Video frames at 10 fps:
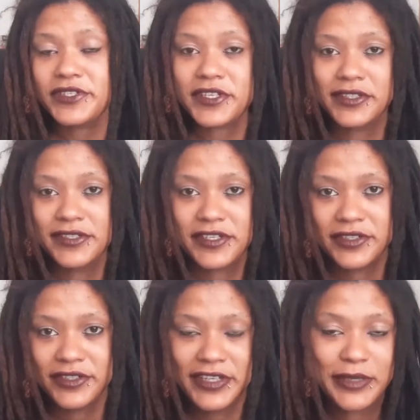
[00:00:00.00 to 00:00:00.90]

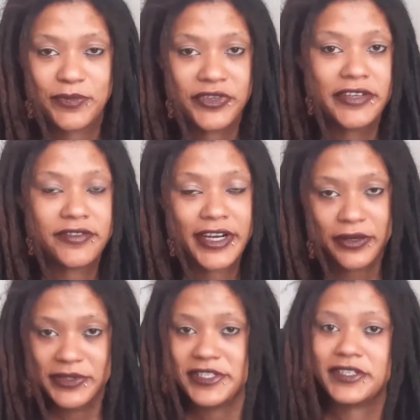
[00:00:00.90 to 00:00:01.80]
considered a
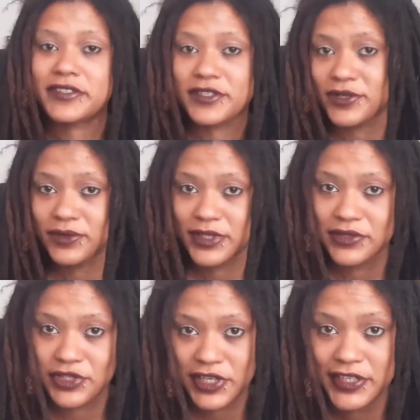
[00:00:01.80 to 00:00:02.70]
prerequisite to
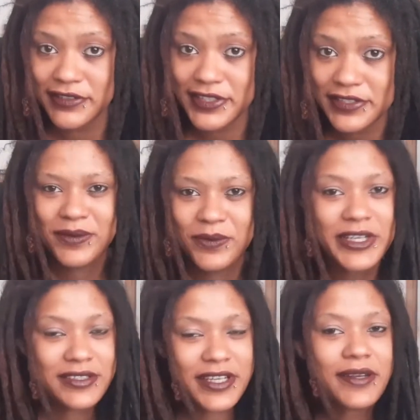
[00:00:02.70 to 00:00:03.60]
those genres.
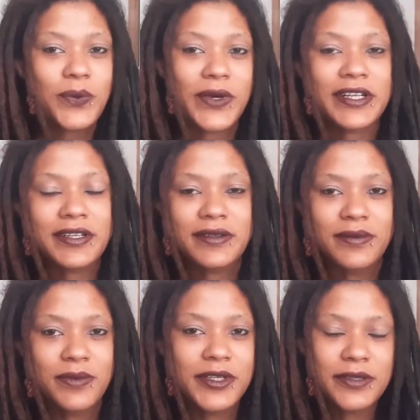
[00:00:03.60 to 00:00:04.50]
When done well,
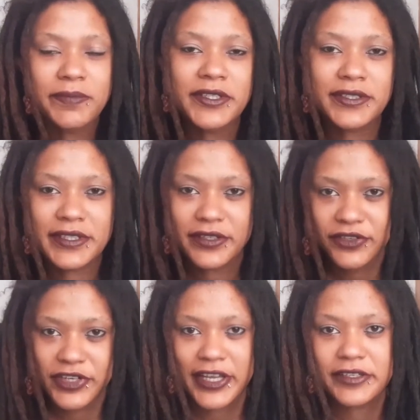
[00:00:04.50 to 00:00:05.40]
world building
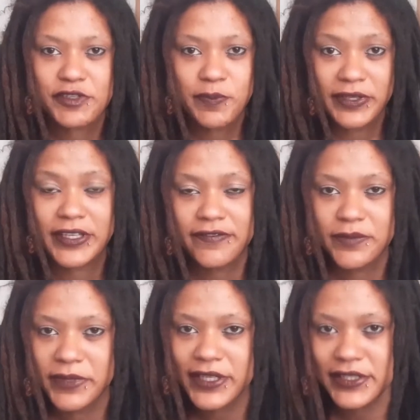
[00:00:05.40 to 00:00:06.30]
creates
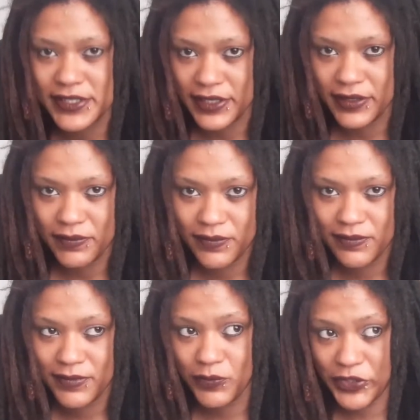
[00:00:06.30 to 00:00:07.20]
believability,
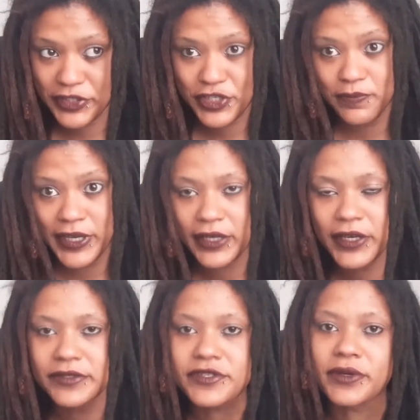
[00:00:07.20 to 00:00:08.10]
which by
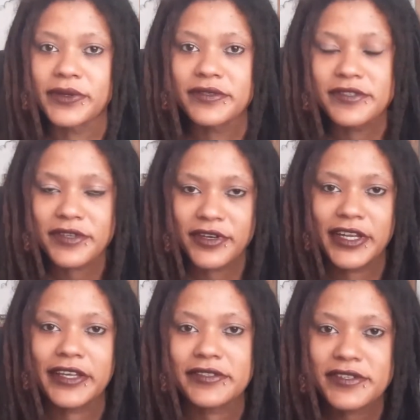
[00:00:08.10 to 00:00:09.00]
consequence
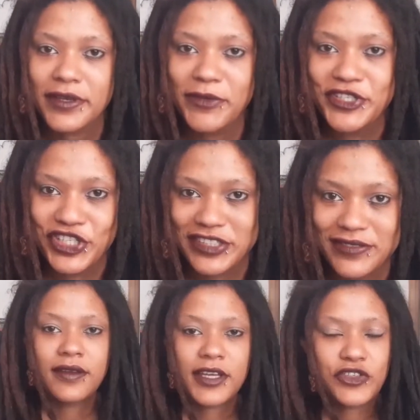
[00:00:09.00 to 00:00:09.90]
creates
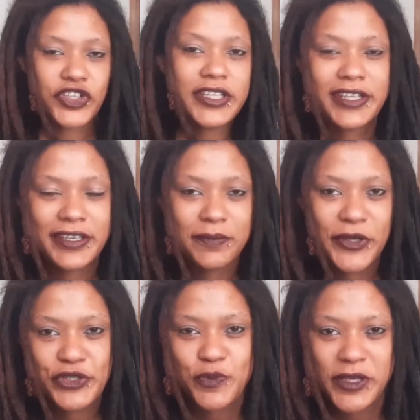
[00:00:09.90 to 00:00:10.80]
immersion. And really,
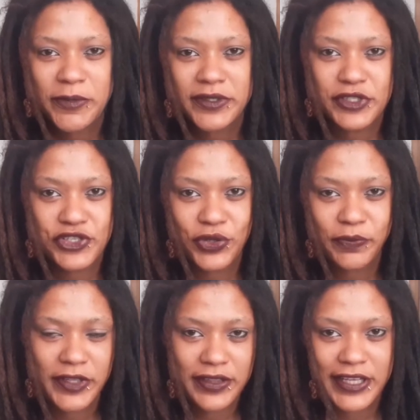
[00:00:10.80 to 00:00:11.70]
most people
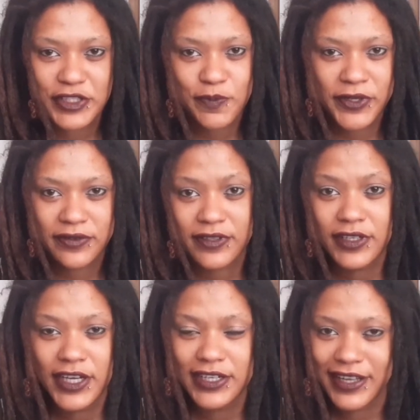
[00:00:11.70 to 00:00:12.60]
assume that that's both the
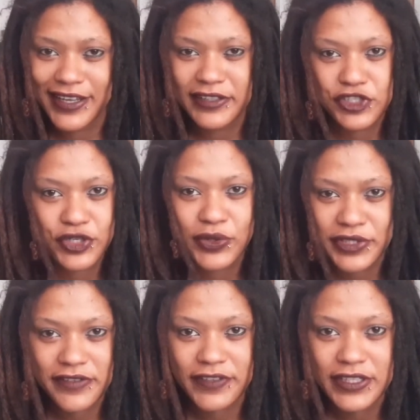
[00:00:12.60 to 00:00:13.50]
long and
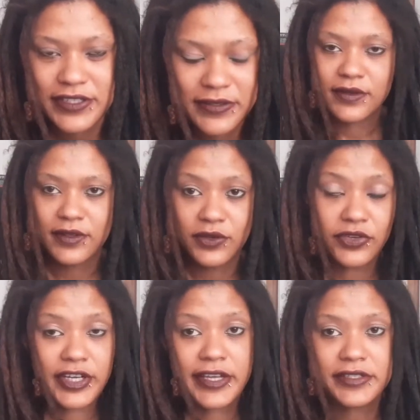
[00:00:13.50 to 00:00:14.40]
short of it. You
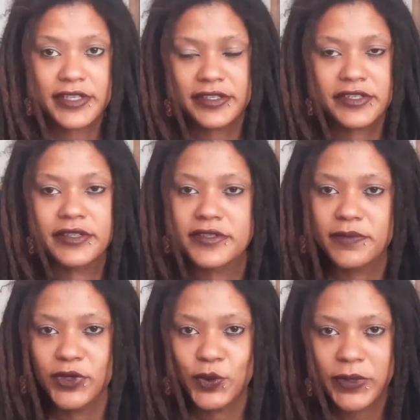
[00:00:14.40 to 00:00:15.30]
create a
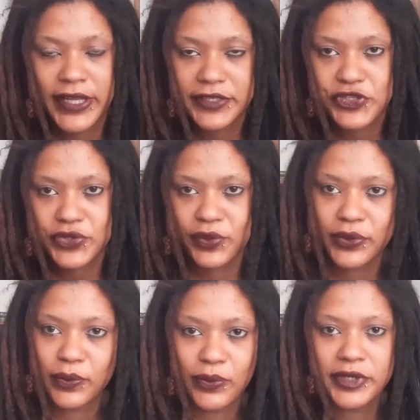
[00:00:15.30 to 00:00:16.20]
sensible place
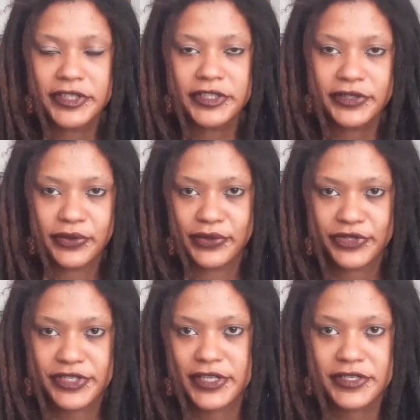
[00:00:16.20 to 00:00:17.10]
or world or
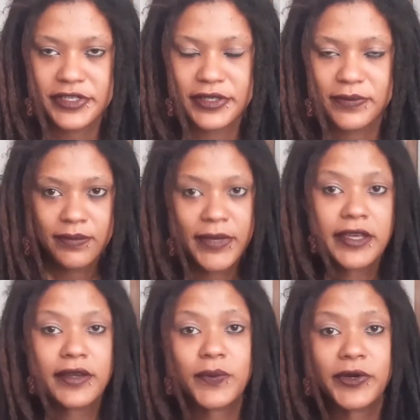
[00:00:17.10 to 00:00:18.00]
system,
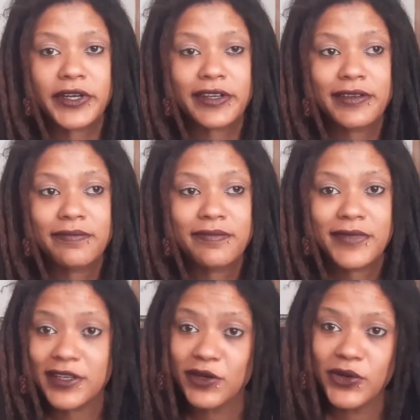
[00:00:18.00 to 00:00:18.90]
make it work,
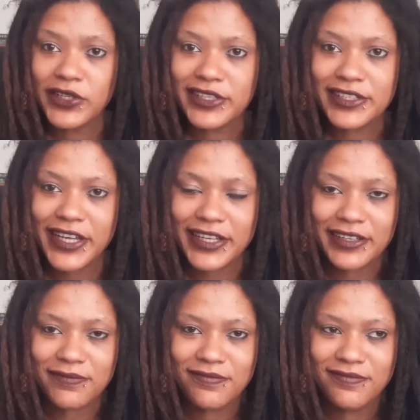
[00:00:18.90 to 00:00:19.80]
and call it a
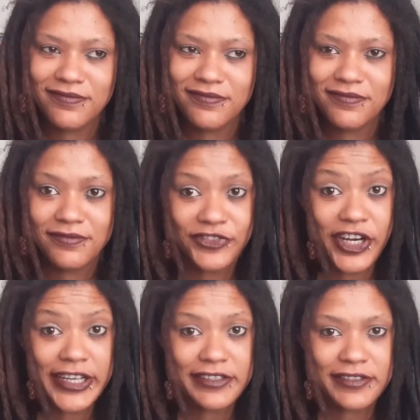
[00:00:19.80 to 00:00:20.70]
day. Right?